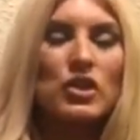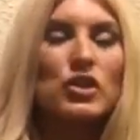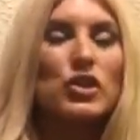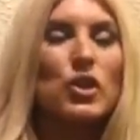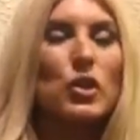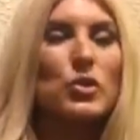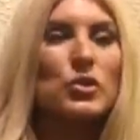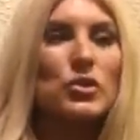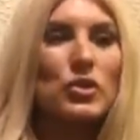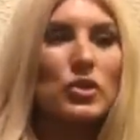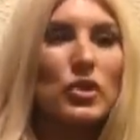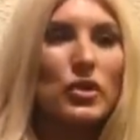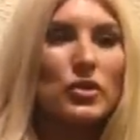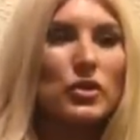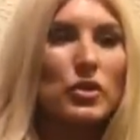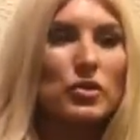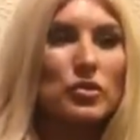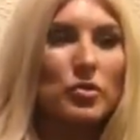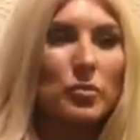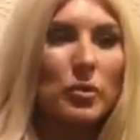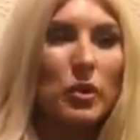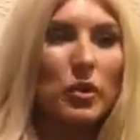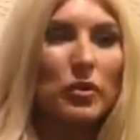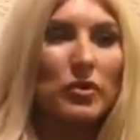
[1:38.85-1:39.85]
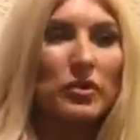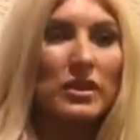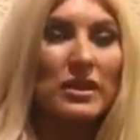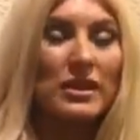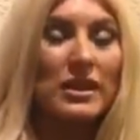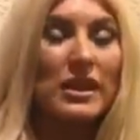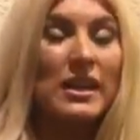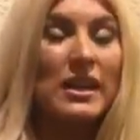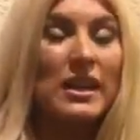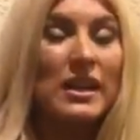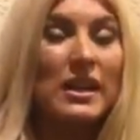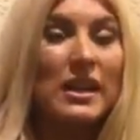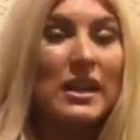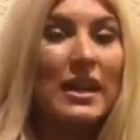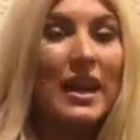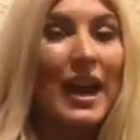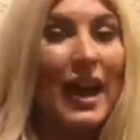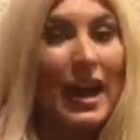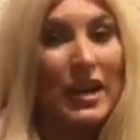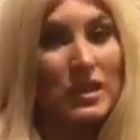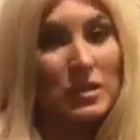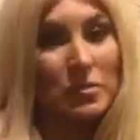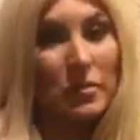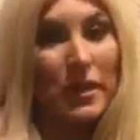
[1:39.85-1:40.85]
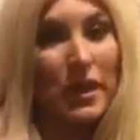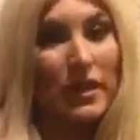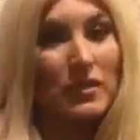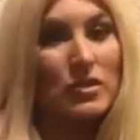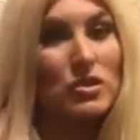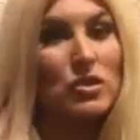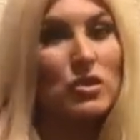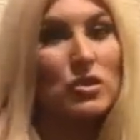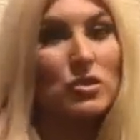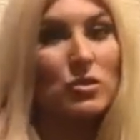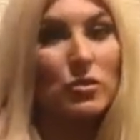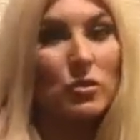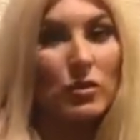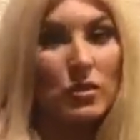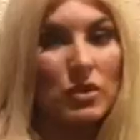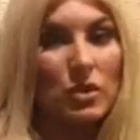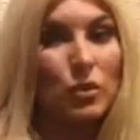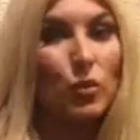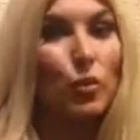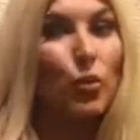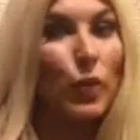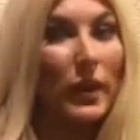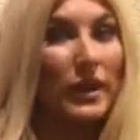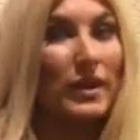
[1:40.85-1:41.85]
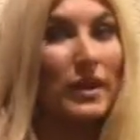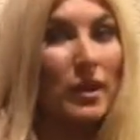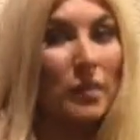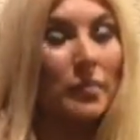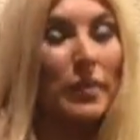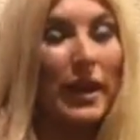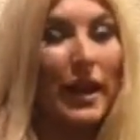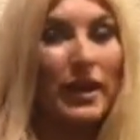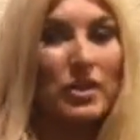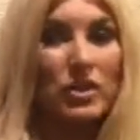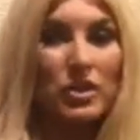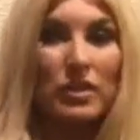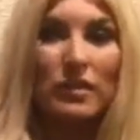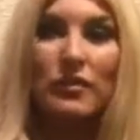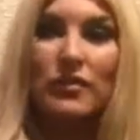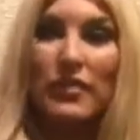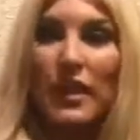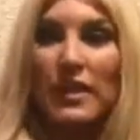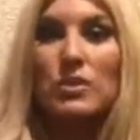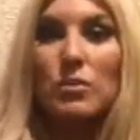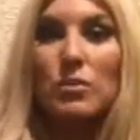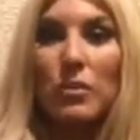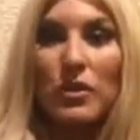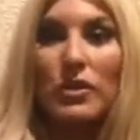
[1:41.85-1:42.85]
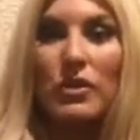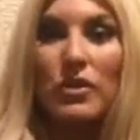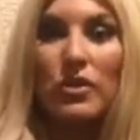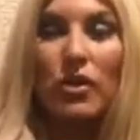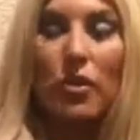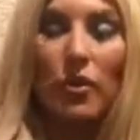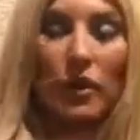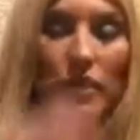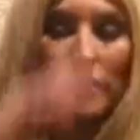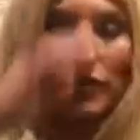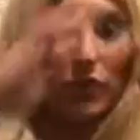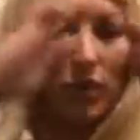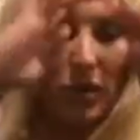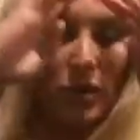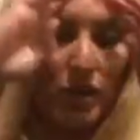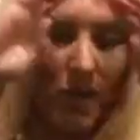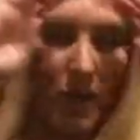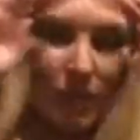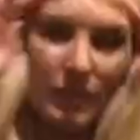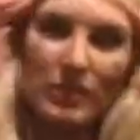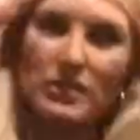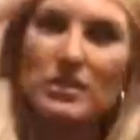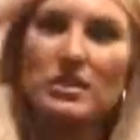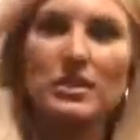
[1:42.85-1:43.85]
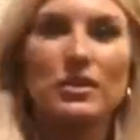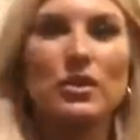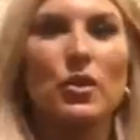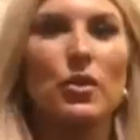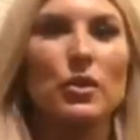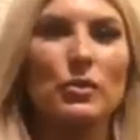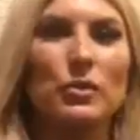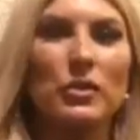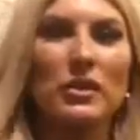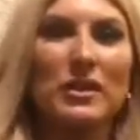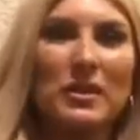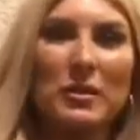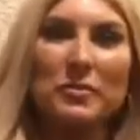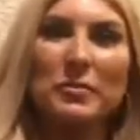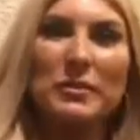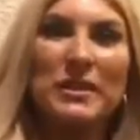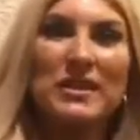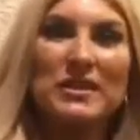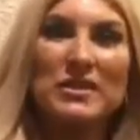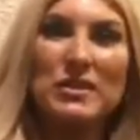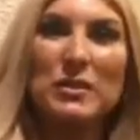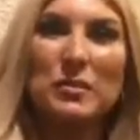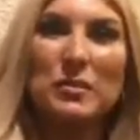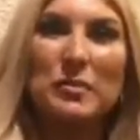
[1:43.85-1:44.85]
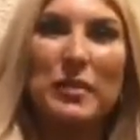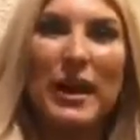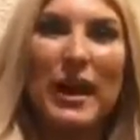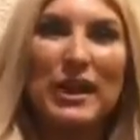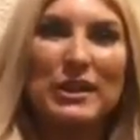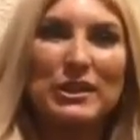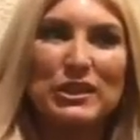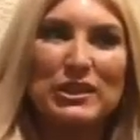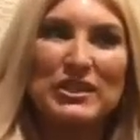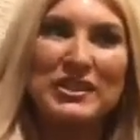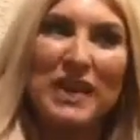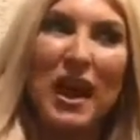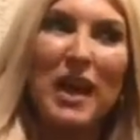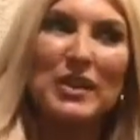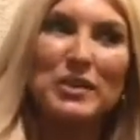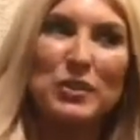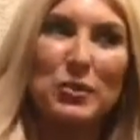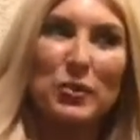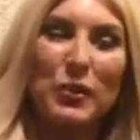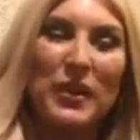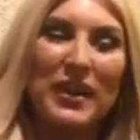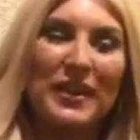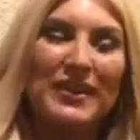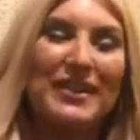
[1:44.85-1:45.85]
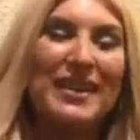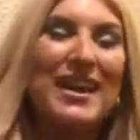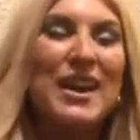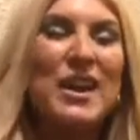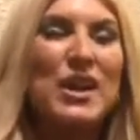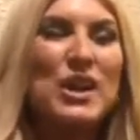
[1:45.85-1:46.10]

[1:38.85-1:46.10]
Those are both key aspects to winning a pageant, if that's what you're going for. And obviously, no one really competes in a pageant not to win.